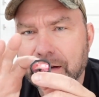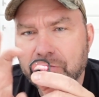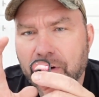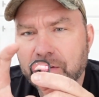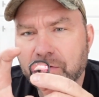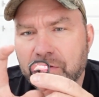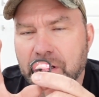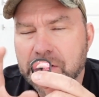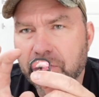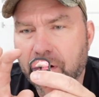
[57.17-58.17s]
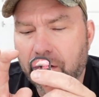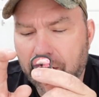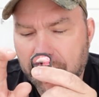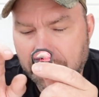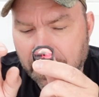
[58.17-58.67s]
trying to
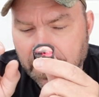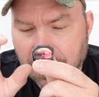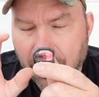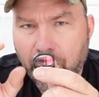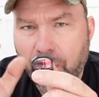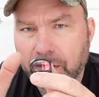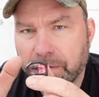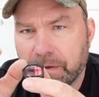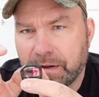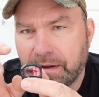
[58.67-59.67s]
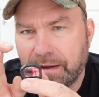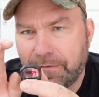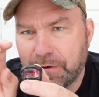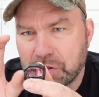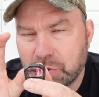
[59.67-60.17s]
disregard it, but
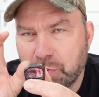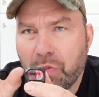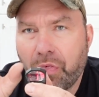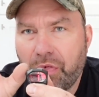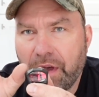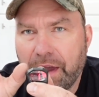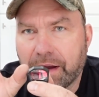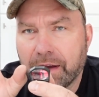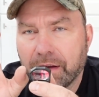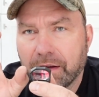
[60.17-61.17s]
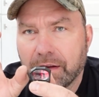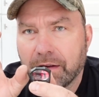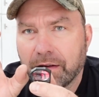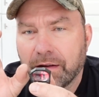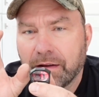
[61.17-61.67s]
if it's too thick,
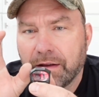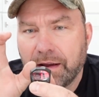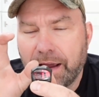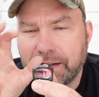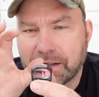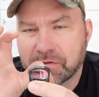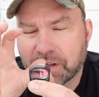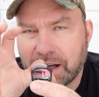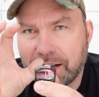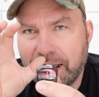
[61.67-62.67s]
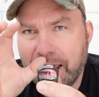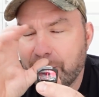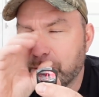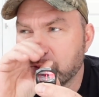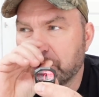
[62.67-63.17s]
and that's what kind of
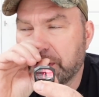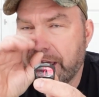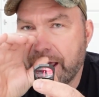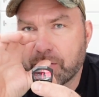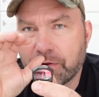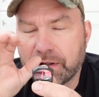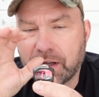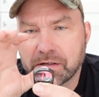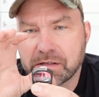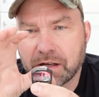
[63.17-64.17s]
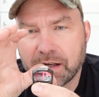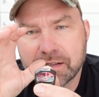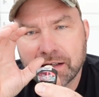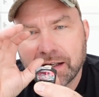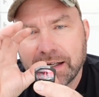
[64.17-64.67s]
happens with the Acro and the
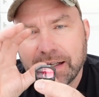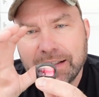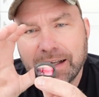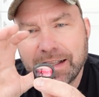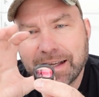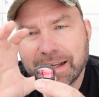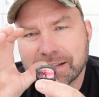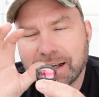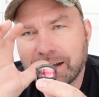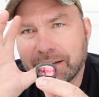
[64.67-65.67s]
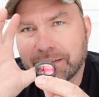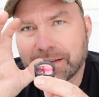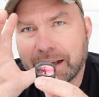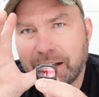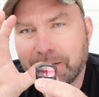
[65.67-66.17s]
sights, then it gets kind
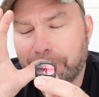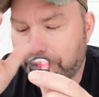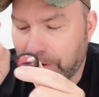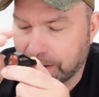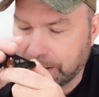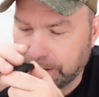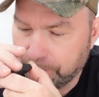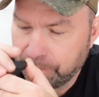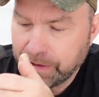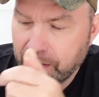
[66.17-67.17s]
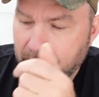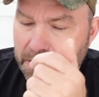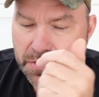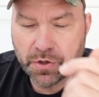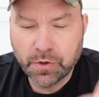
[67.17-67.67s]
of funky.
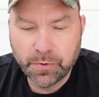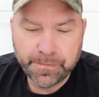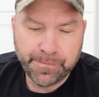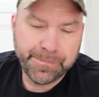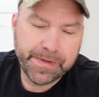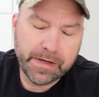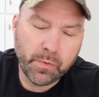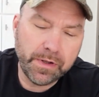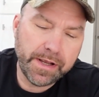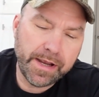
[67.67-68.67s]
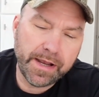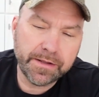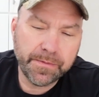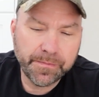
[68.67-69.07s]
So I went ahead,